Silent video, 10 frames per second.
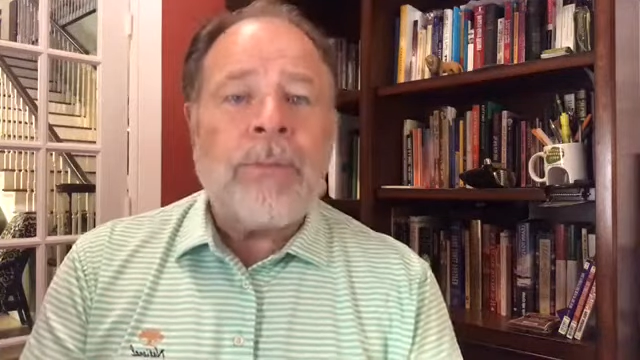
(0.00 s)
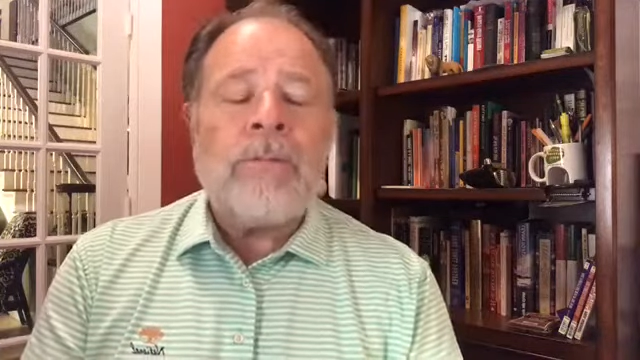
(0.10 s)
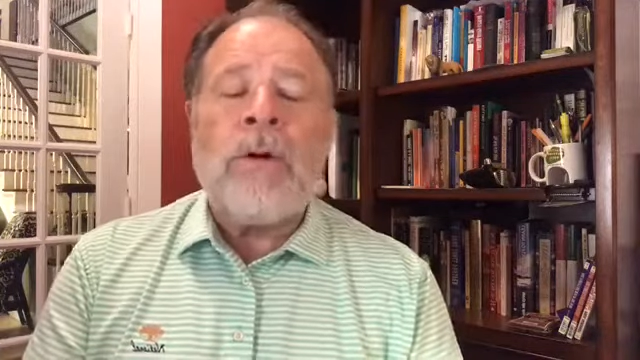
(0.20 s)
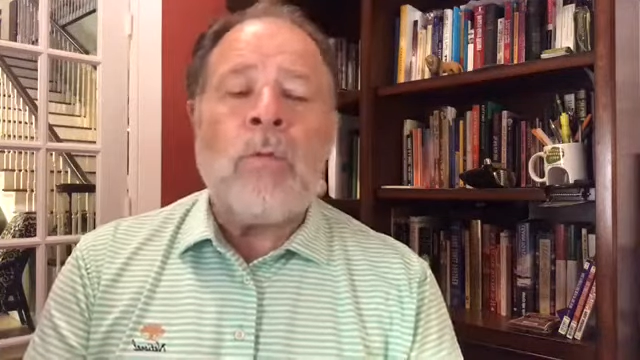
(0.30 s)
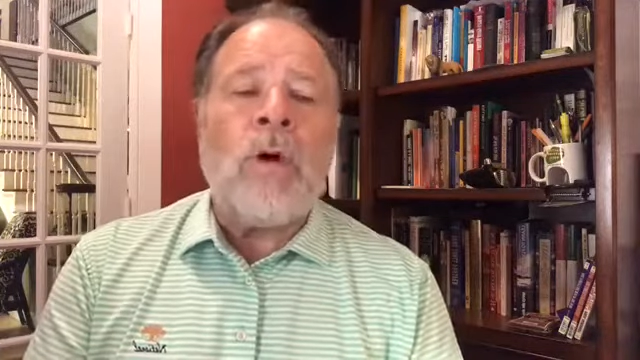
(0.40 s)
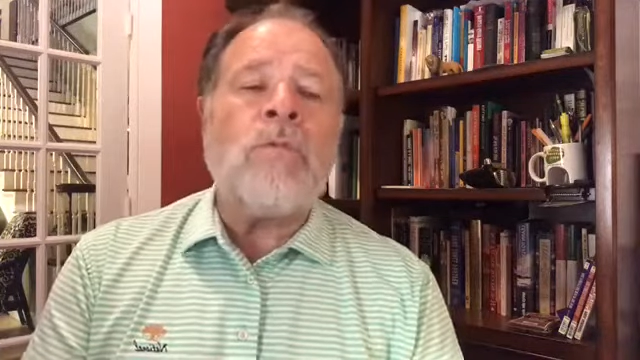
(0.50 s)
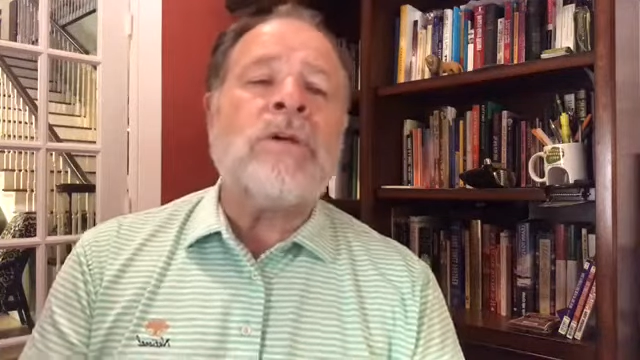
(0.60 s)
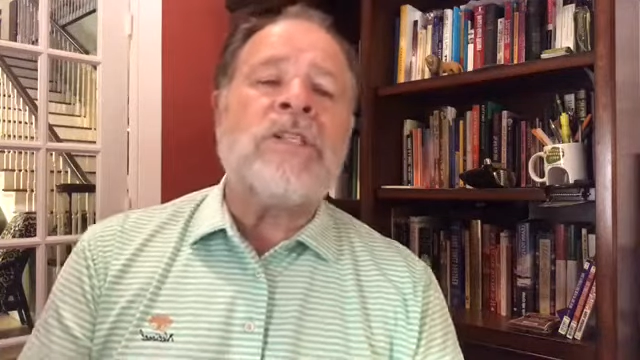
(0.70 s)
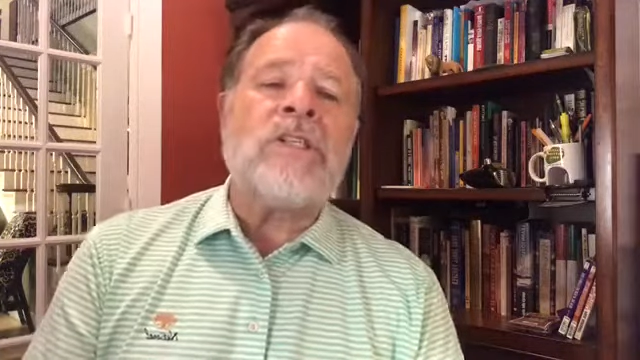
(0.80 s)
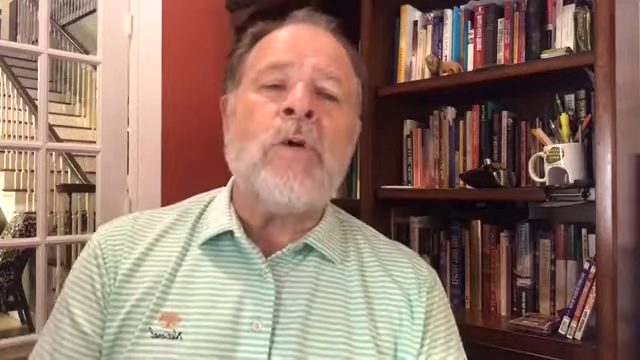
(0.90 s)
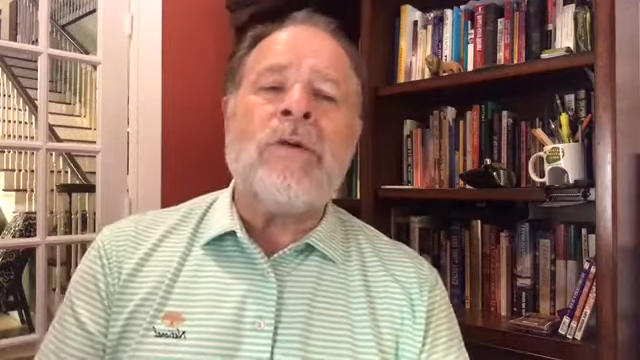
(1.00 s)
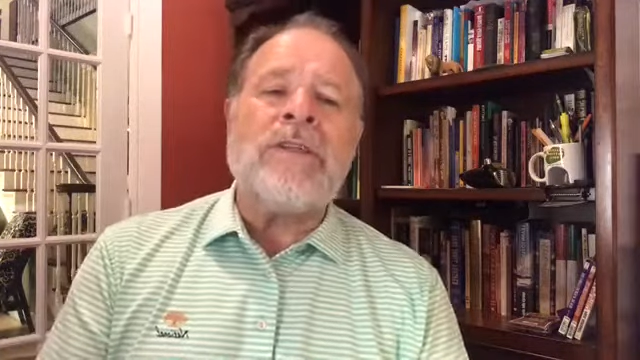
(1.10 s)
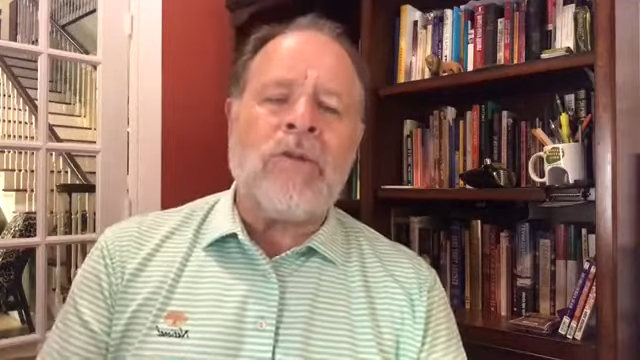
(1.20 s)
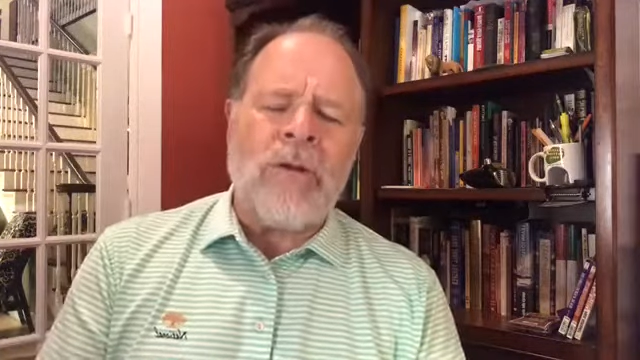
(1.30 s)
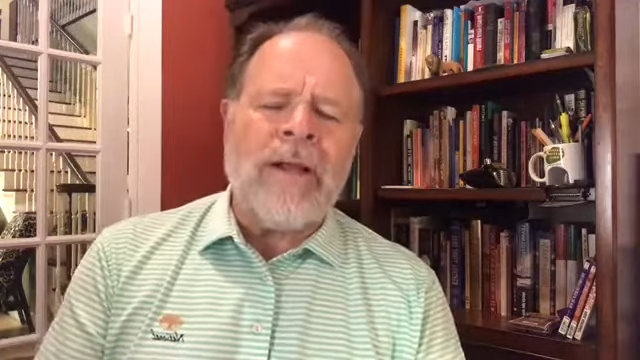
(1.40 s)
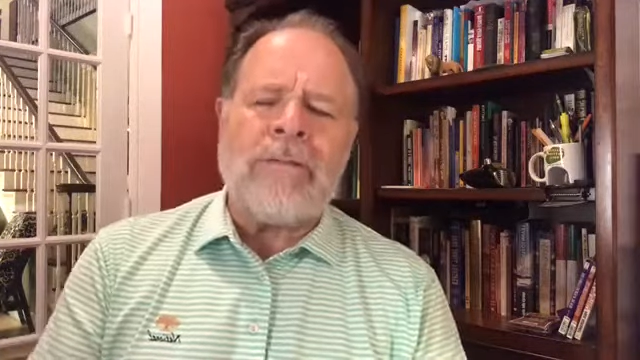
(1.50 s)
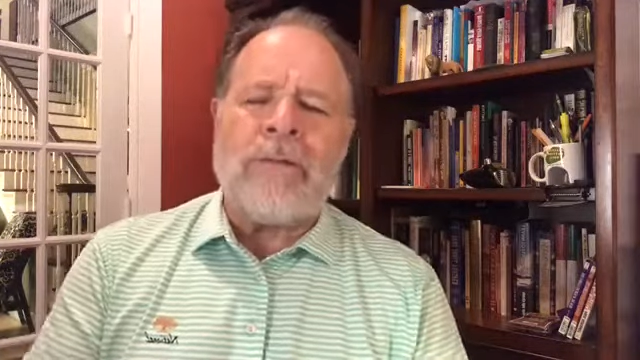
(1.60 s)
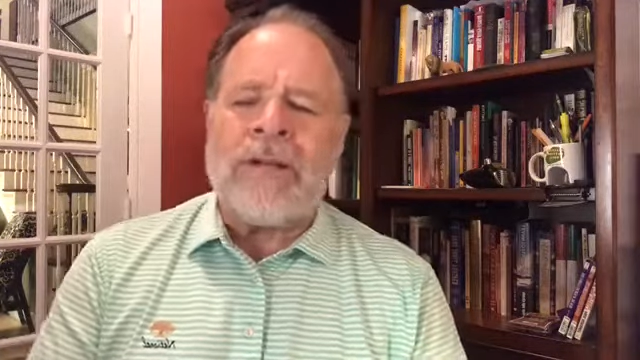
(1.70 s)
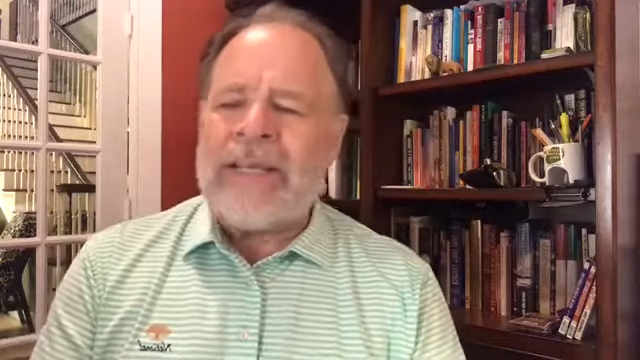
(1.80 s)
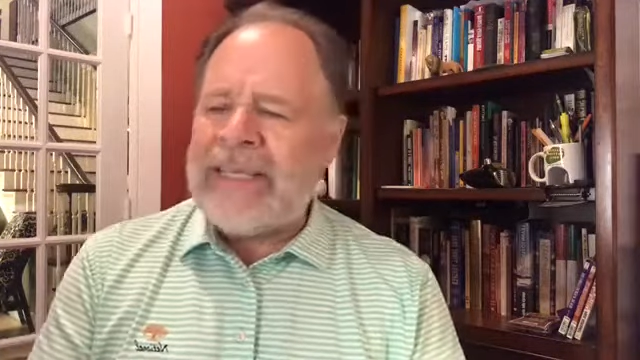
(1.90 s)
But what was so
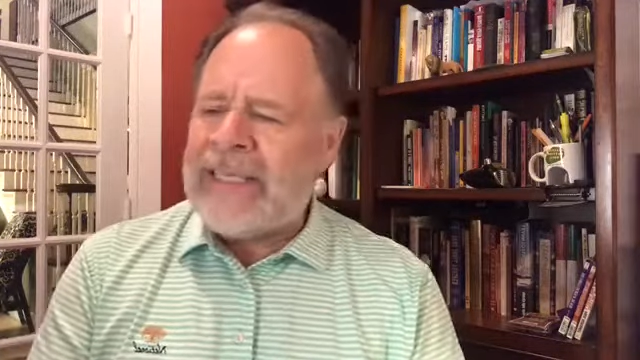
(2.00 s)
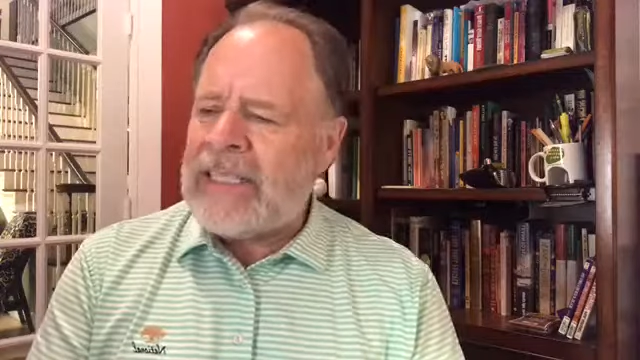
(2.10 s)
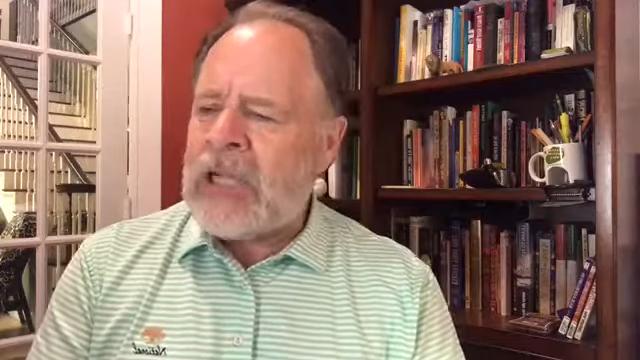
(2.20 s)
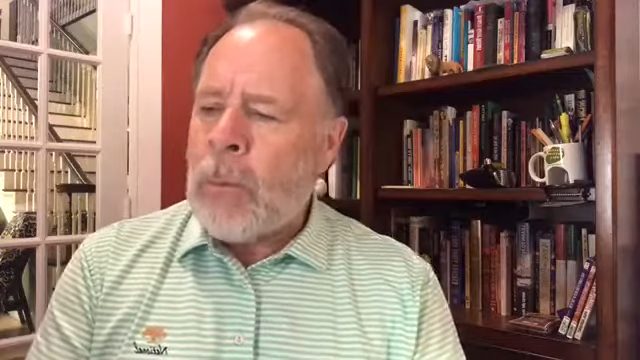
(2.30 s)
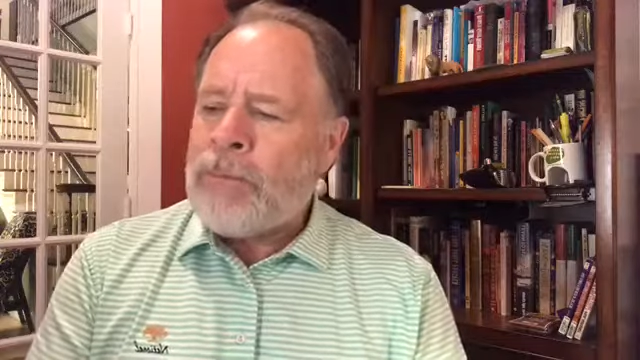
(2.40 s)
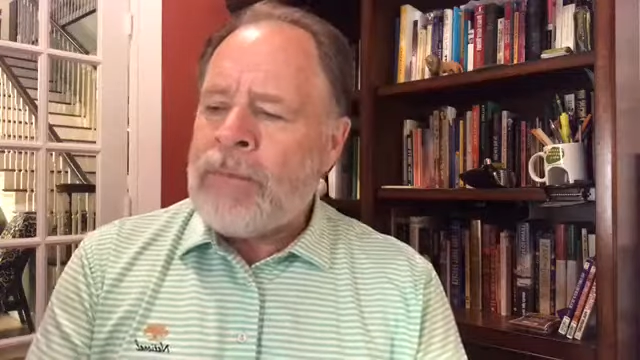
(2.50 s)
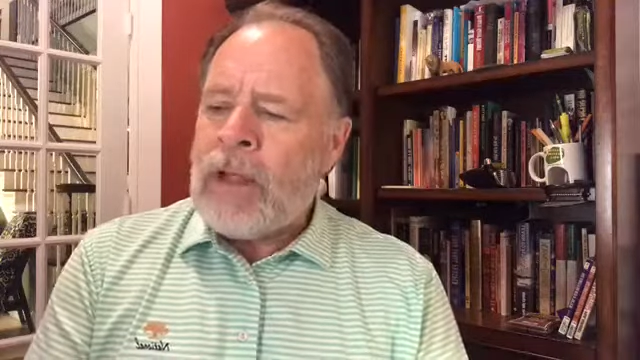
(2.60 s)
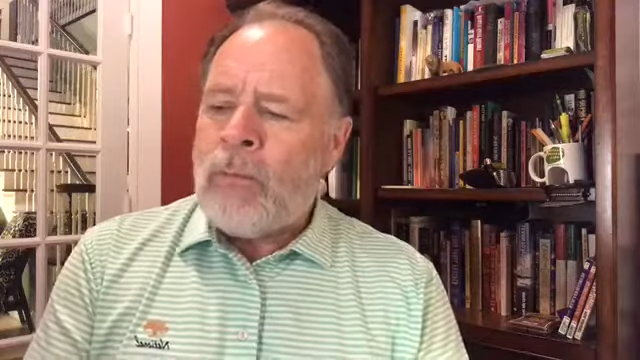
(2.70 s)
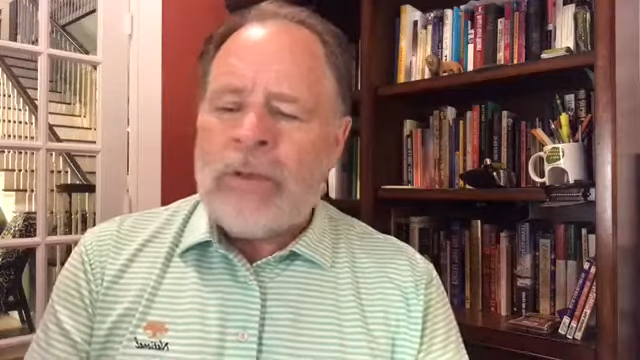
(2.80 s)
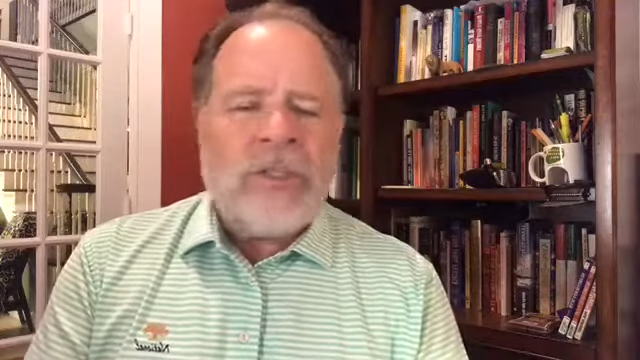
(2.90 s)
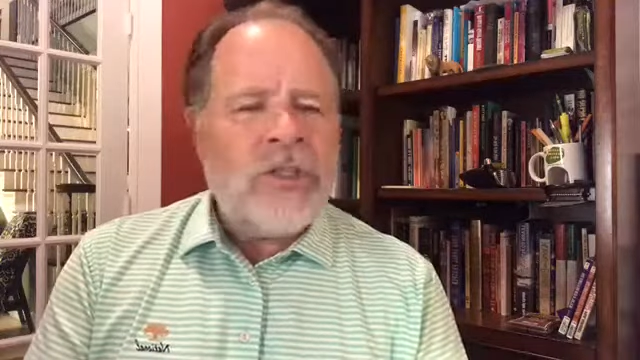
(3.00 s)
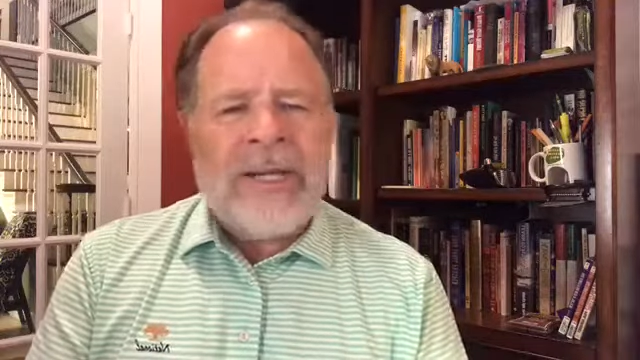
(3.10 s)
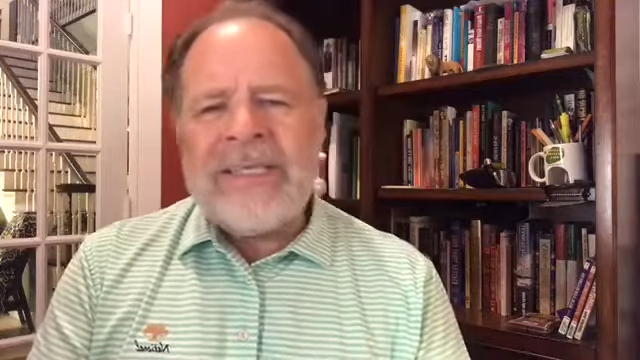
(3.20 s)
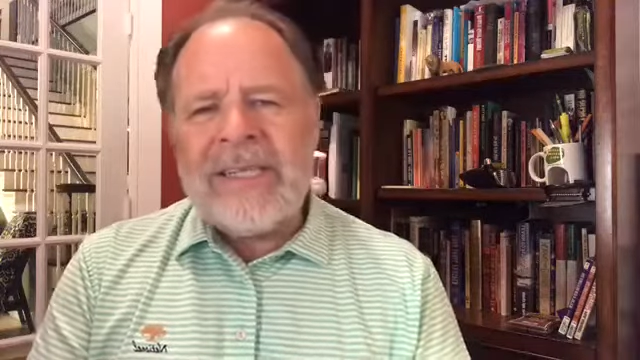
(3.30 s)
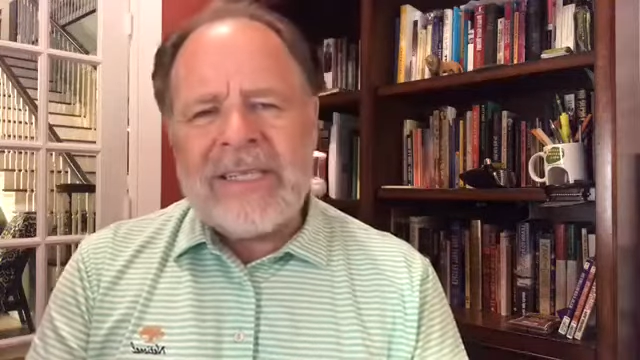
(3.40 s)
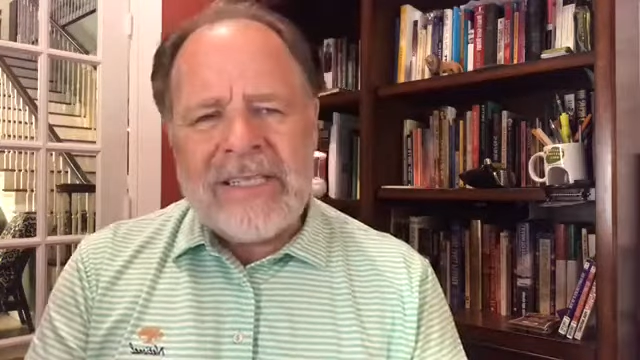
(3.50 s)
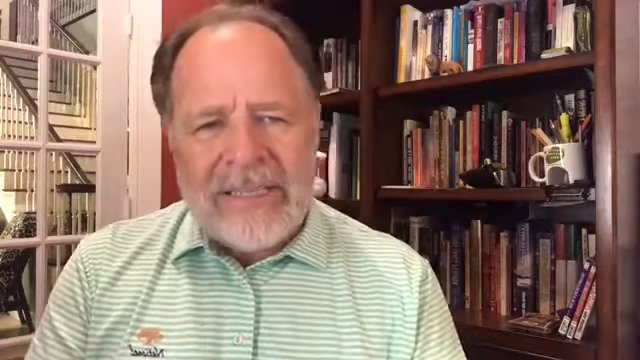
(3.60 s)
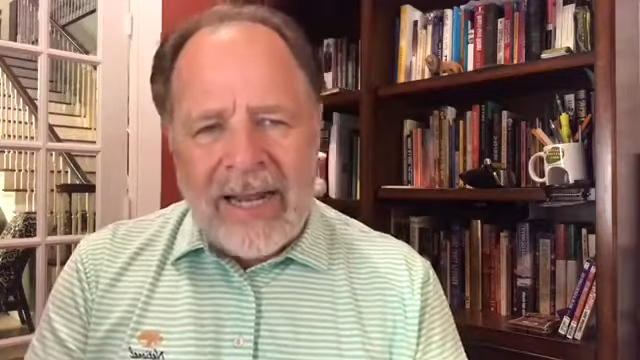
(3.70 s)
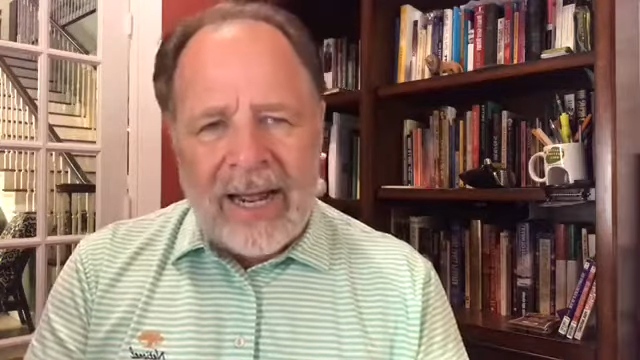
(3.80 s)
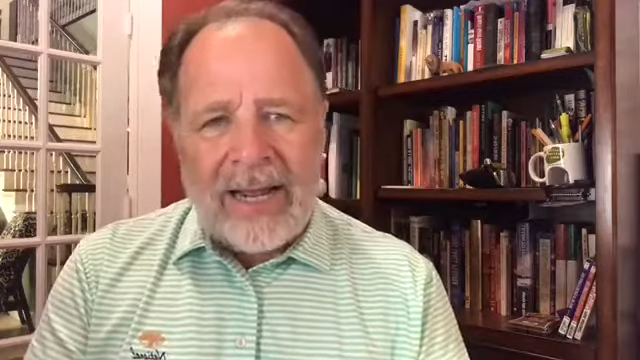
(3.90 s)
incredible is when Jesus
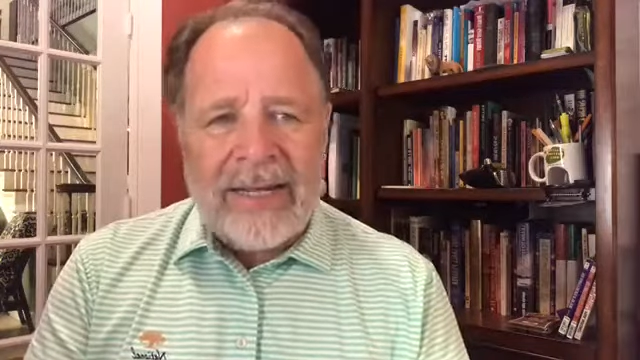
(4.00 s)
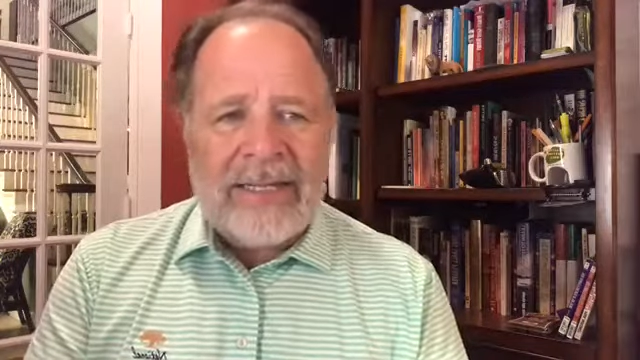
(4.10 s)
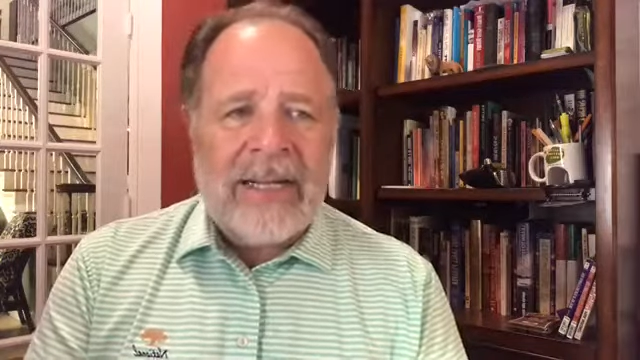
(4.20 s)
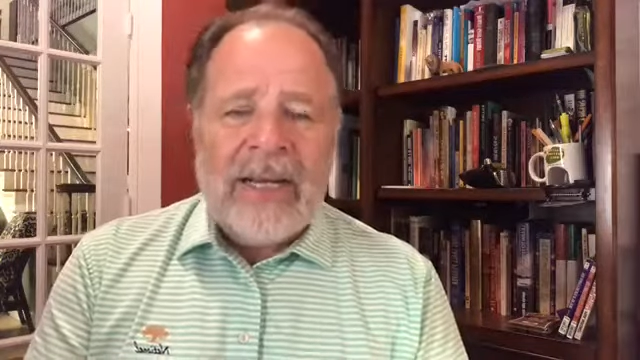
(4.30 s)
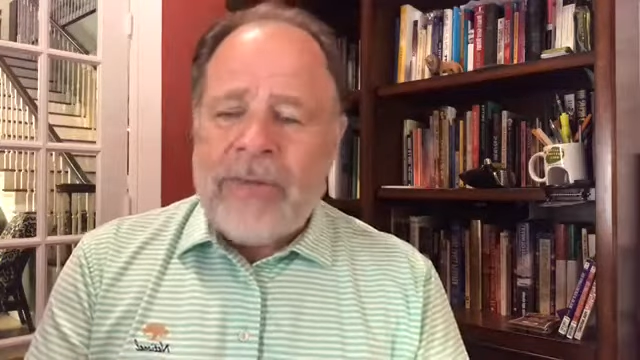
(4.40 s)
died,